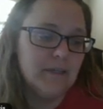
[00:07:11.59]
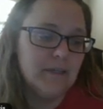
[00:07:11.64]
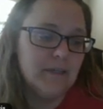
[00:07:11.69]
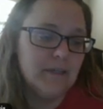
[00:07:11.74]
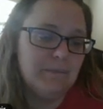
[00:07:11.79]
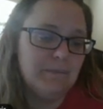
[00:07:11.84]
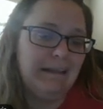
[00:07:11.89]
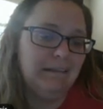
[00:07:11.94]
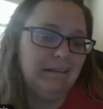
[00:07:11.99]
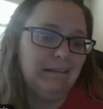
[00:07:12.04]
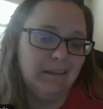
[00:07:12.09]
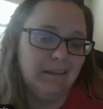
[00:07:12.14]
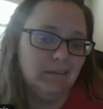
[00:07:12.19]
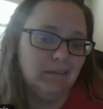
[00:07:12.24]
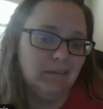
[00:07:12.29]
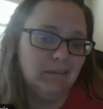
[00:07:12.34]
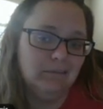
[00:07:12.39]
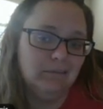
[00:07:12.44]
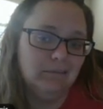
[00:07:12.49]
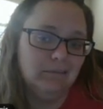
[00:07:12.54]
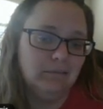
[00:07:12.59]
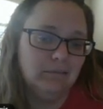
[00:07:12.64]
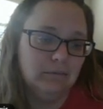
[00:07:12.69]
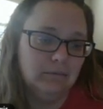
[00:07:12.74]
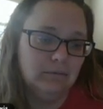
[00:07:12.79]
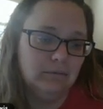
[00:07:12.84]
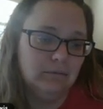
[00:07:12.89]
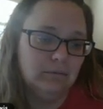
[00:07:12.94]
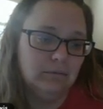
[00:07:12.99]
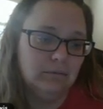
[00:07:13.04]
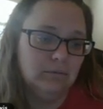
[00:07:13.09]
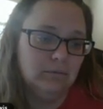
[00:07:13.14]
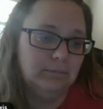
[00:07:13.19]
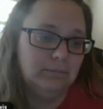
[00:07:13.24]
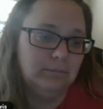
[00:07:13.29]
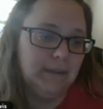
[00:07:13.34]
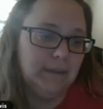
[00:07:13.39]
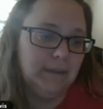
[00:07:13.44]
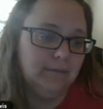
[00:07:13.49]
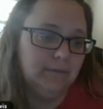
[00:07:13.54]
just by a little,
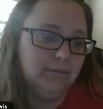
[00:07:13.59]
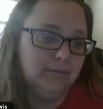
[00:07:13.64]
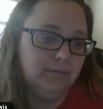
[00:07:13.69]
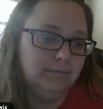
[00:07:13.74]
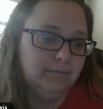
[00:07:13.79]
but